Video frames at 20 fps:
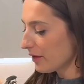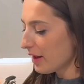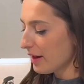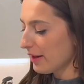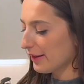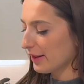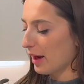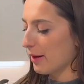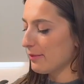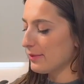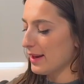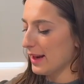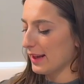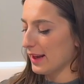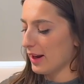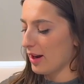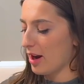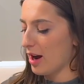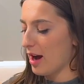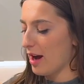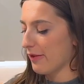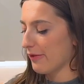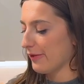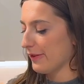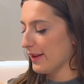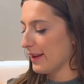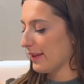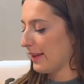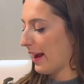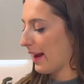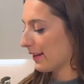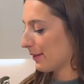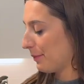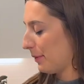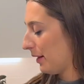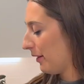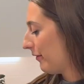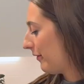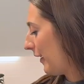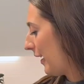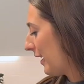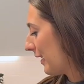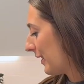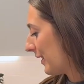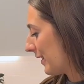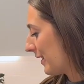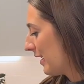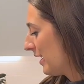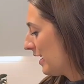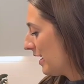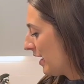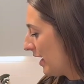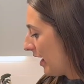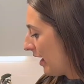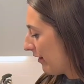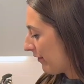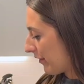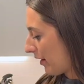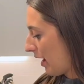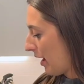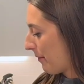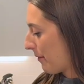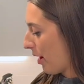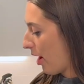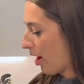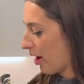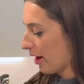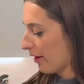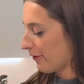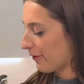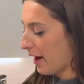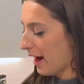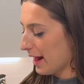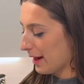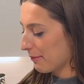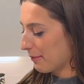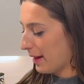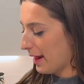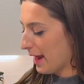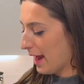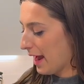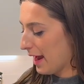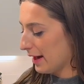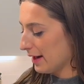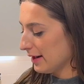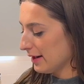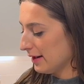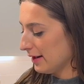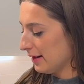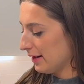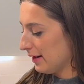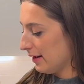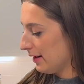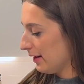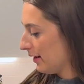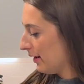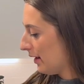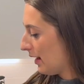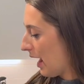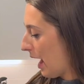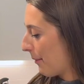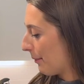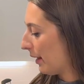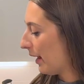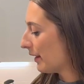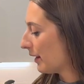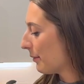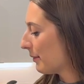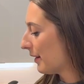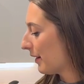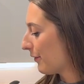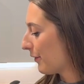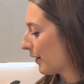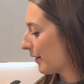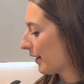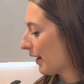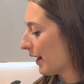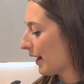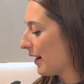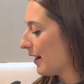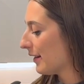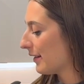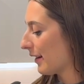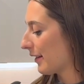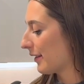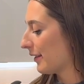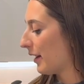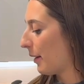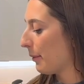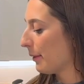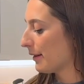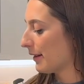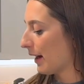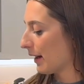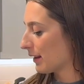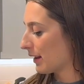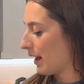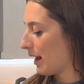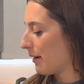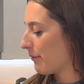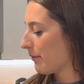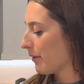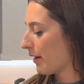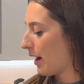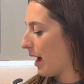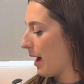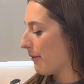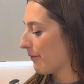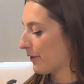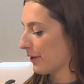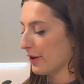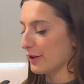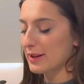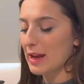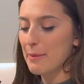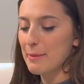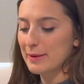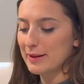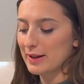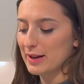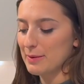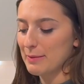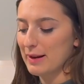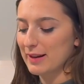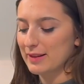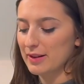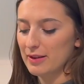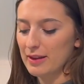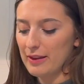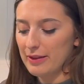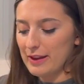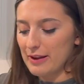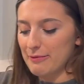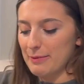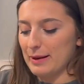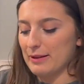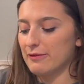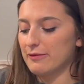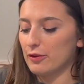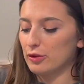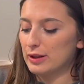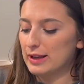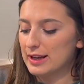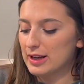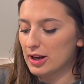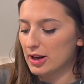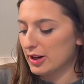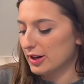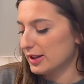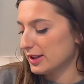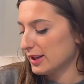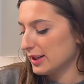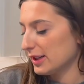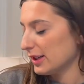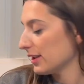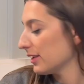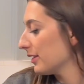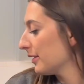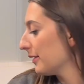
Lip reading: So I'm taking off the last bit of fish from our frying pan. I'm gonna let them sit for a second and just double check them for their temperature to make sure that they've been fully cooked.